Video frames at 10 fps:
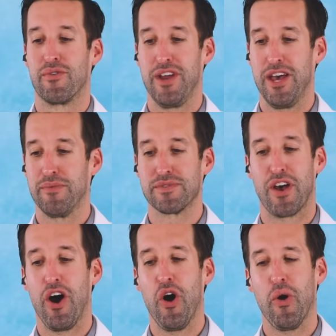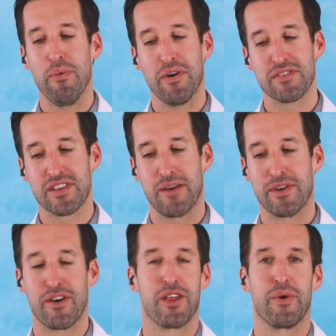ribs almost
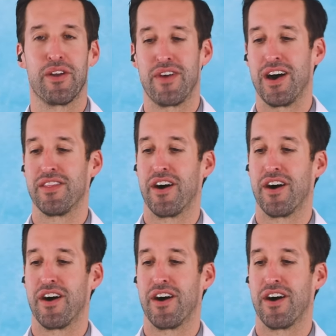coming all the way around